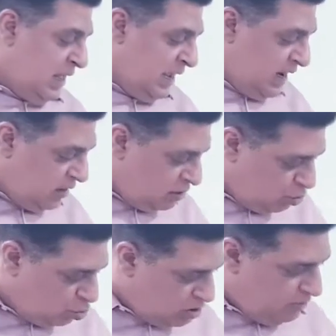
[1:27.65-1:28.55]
and
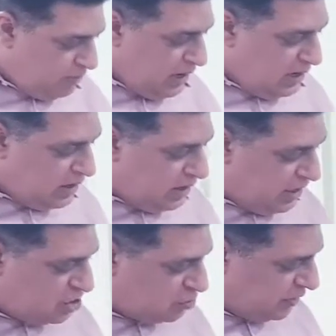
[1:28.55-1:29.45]
through the belt
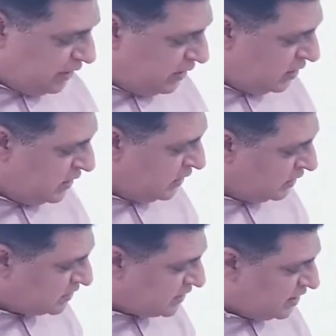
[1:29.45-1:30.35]
arrangement,
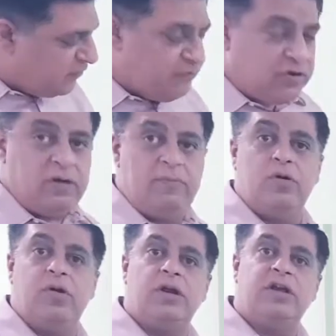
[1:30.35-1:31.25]
the centrifugal
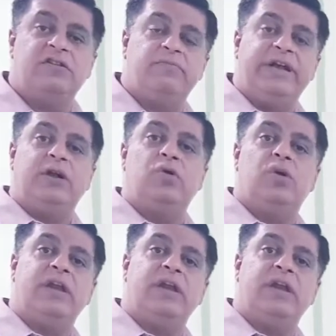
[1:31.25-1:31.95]
blower is made to